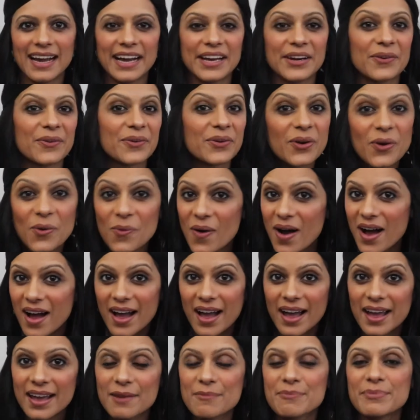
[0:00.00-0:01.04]
I don't know
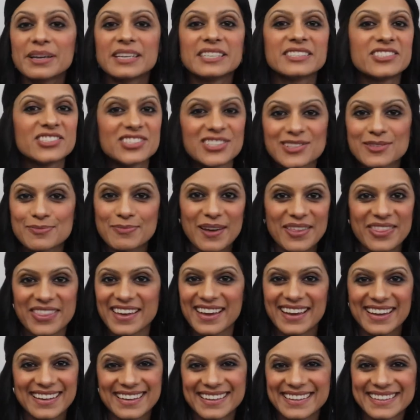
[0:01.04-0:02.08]
why, but it's just my
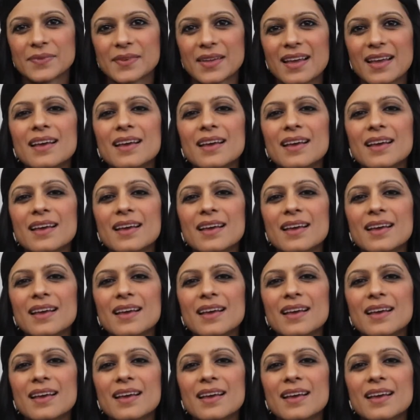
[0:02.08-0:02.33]
thing.